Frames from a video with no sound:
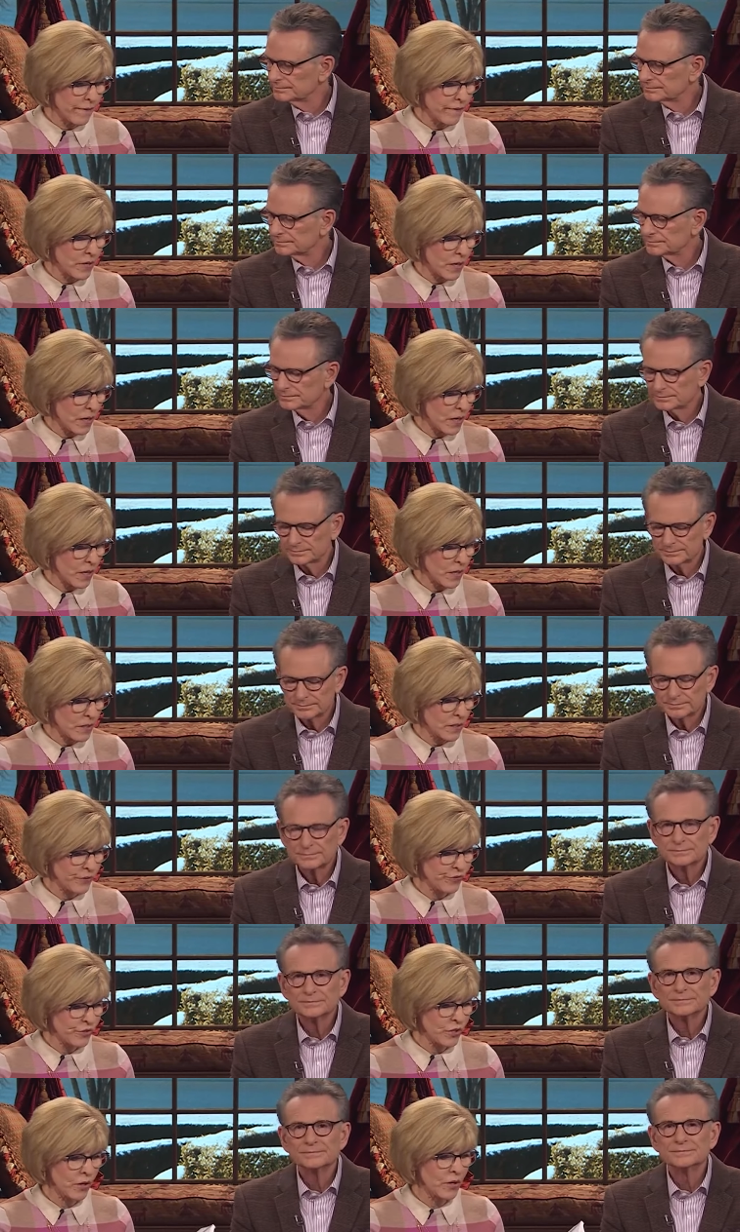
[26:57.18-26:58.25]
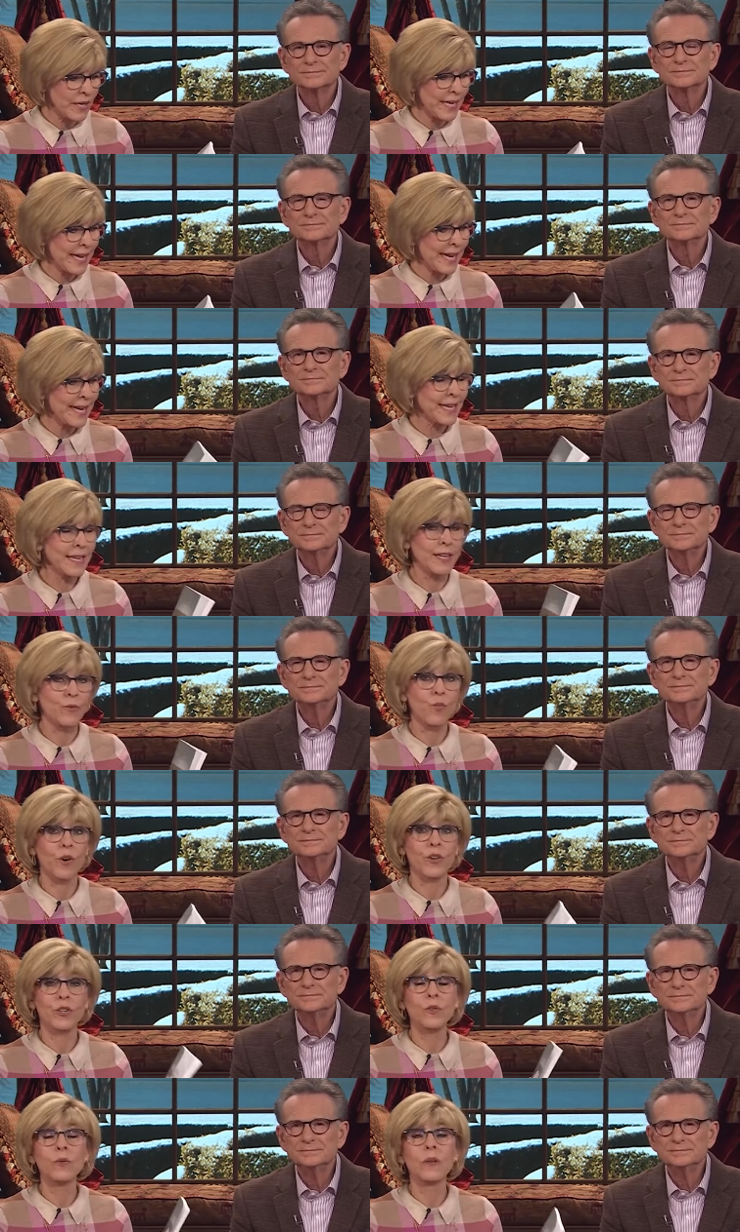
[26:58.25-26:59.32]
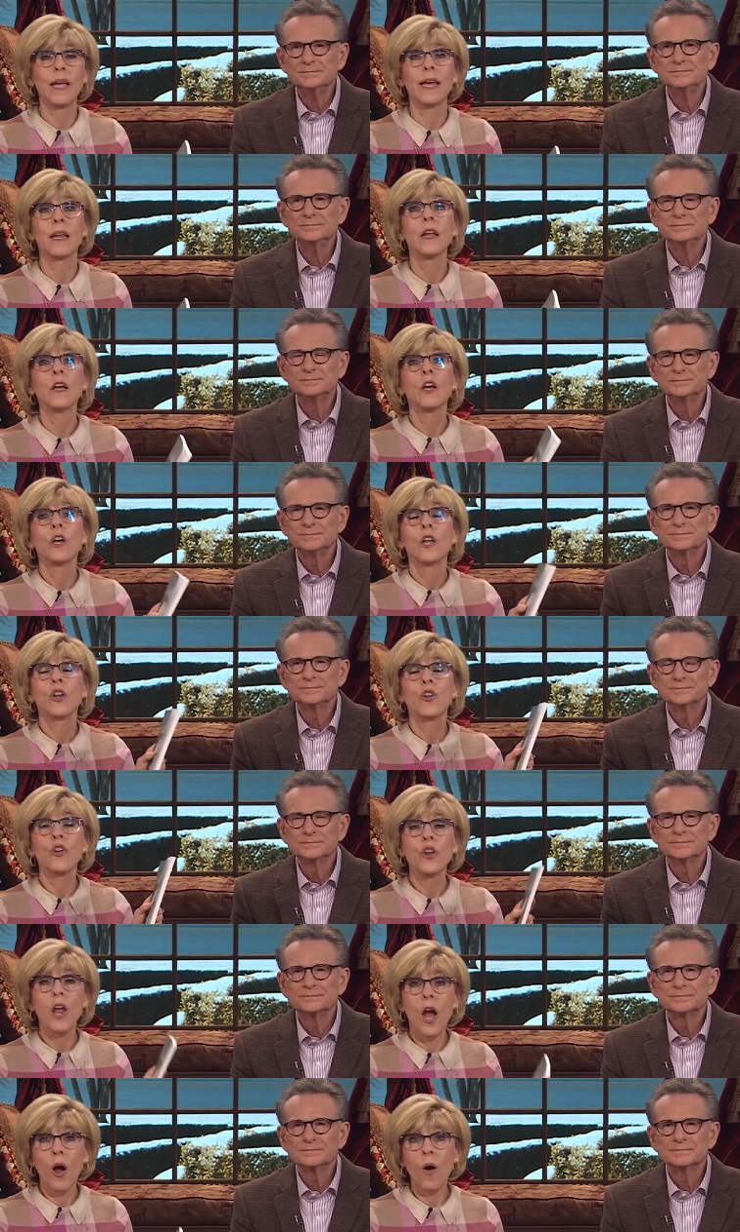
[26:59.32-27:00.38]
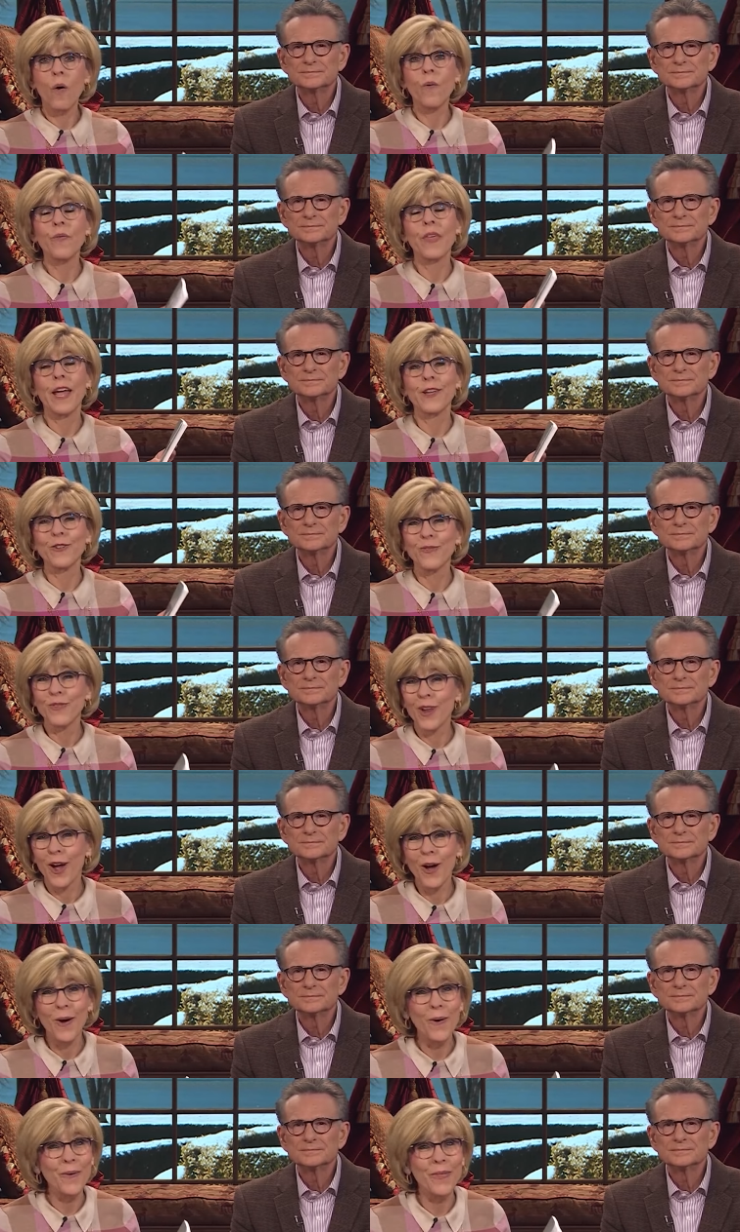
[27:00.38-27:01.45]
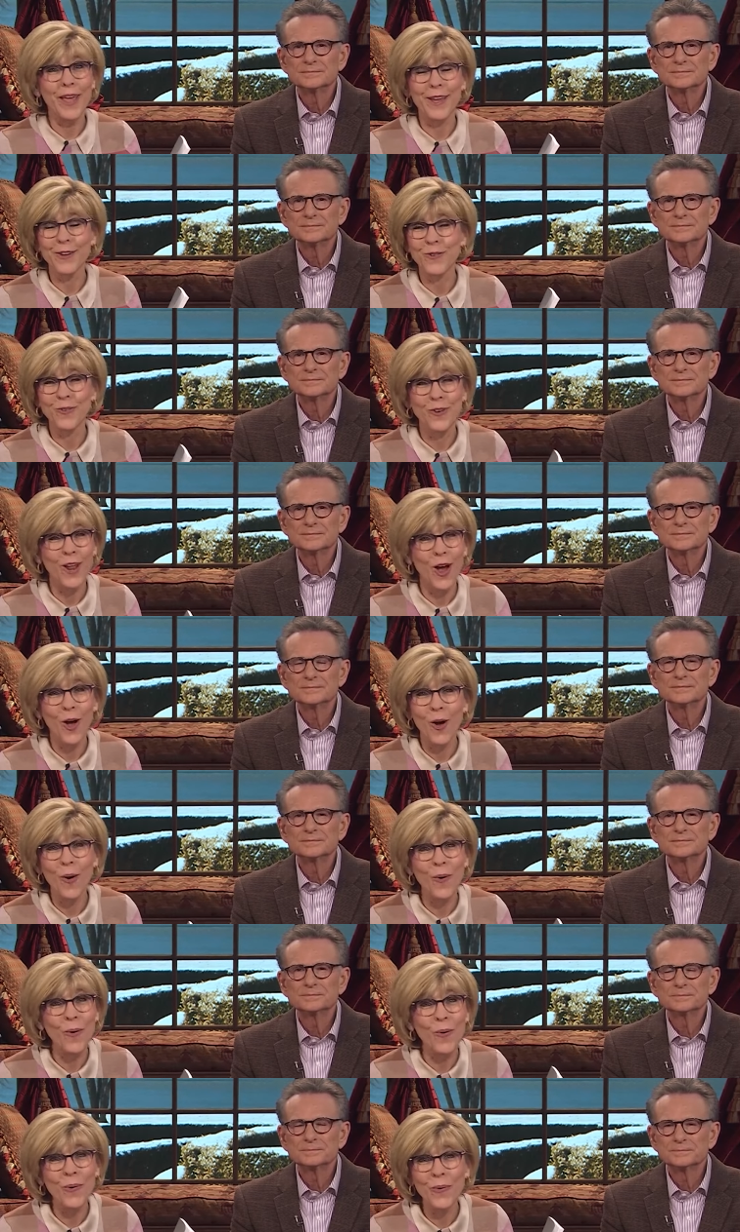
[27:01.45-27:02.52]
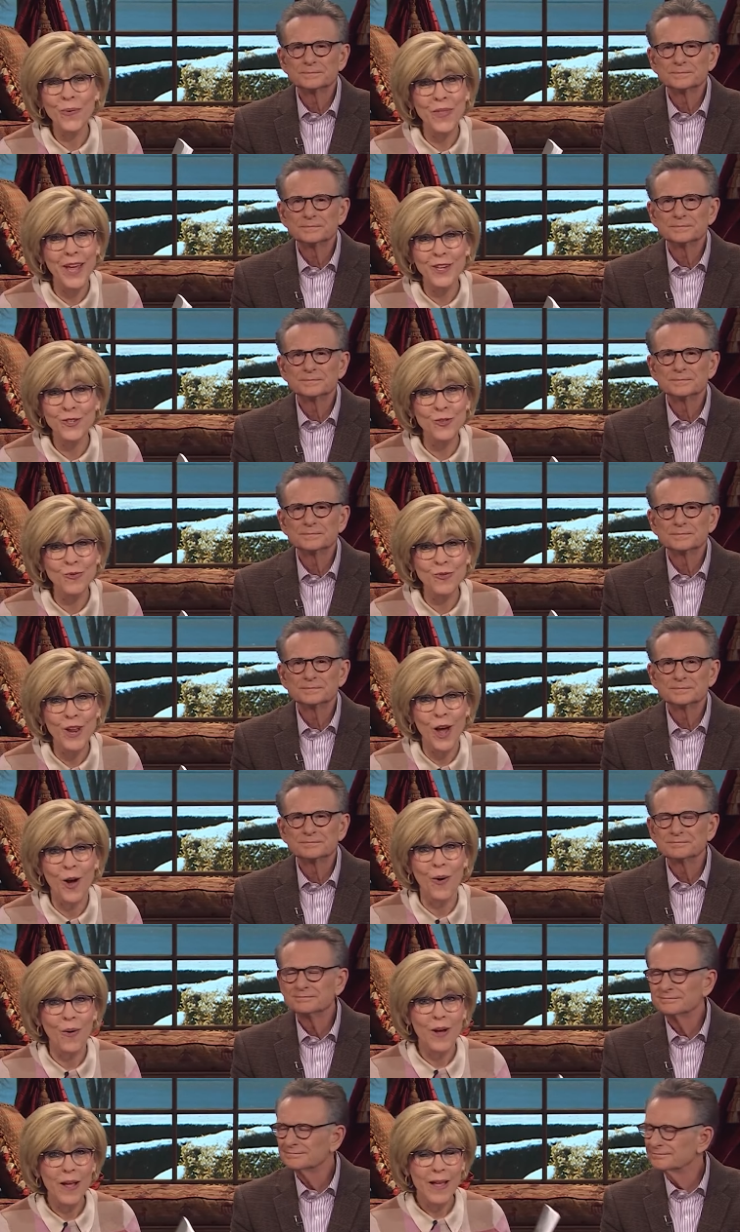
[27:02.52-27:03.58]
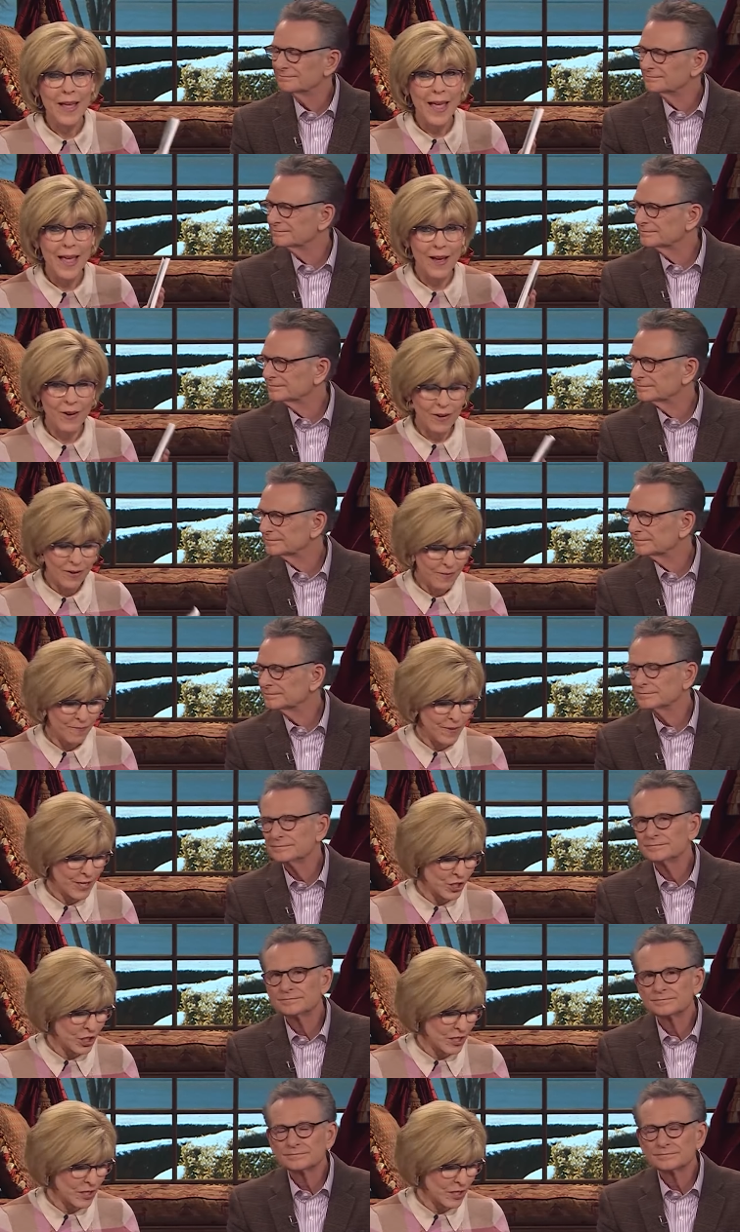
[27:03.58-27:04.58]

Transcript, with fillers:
Speaker 1: of God concerning healing, where you can know that you know that you know that you know how much